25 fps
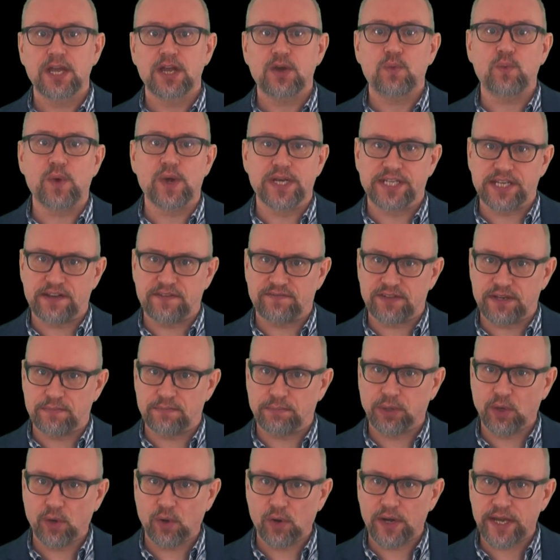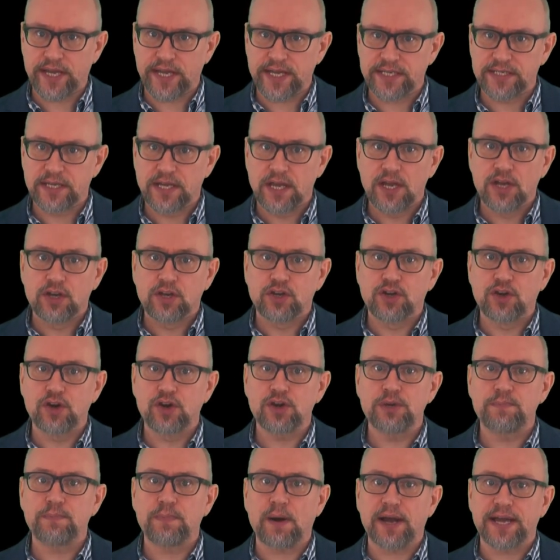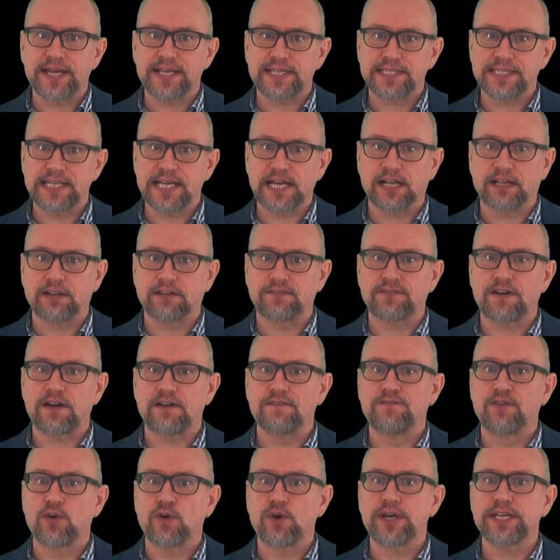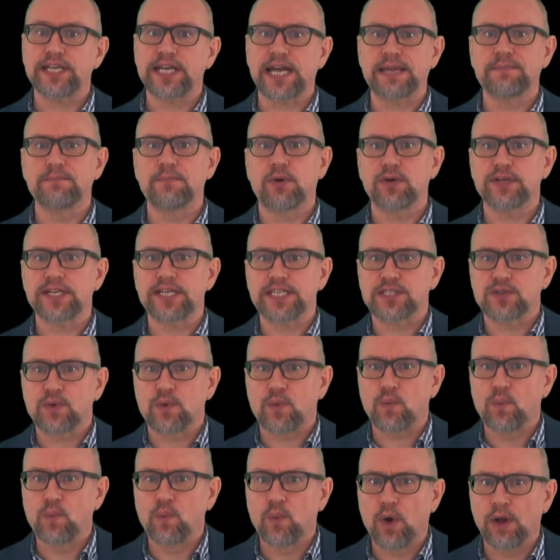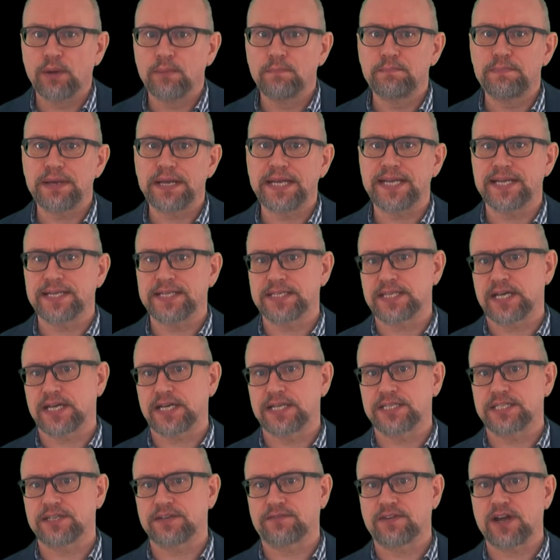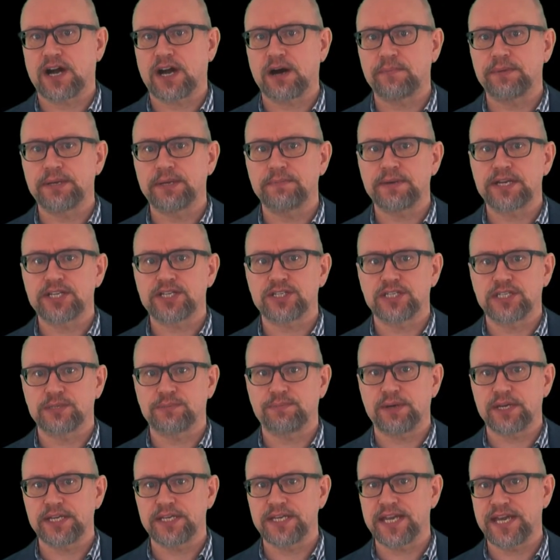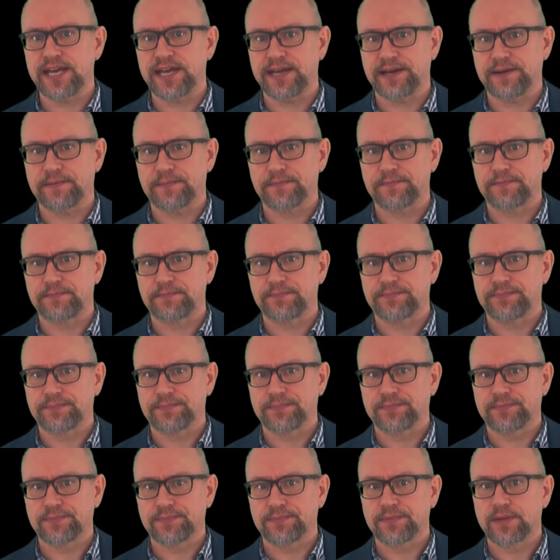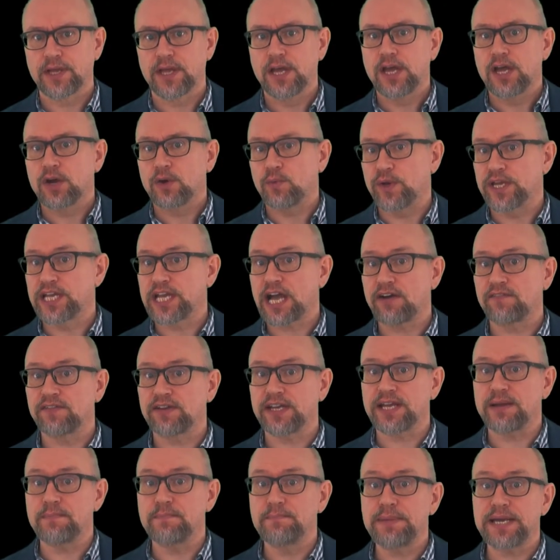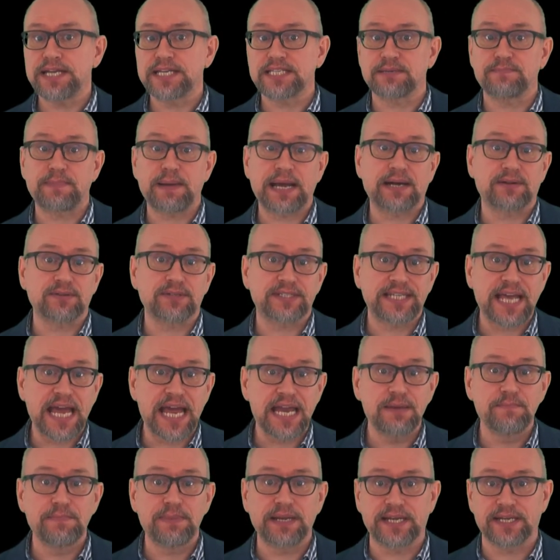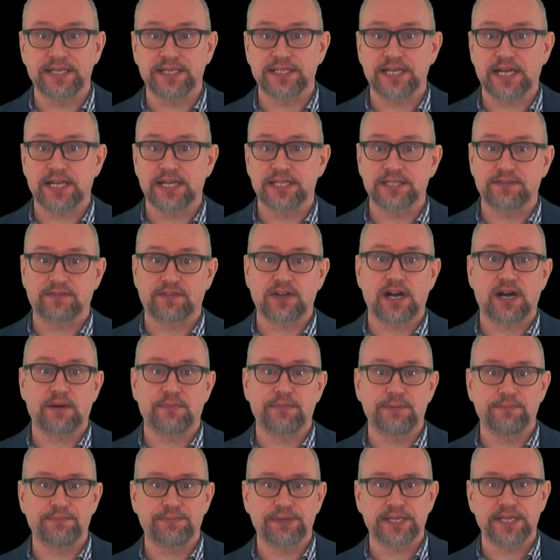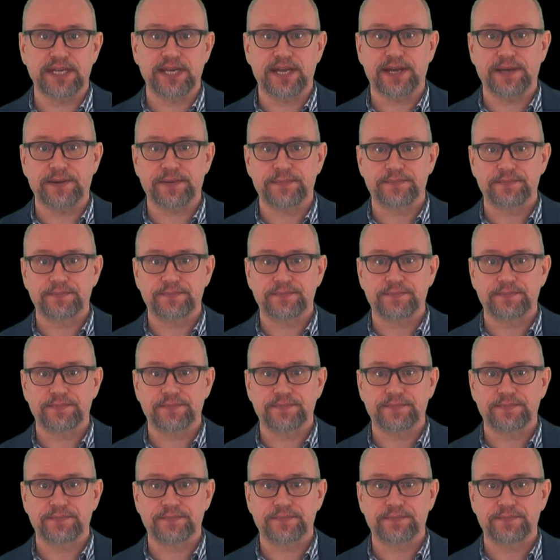which, if deployed, could by itself avoid a modest 1 billion tonnes of carbon emissions per year. We currently emit about 10 billion tonnes of carbon per year.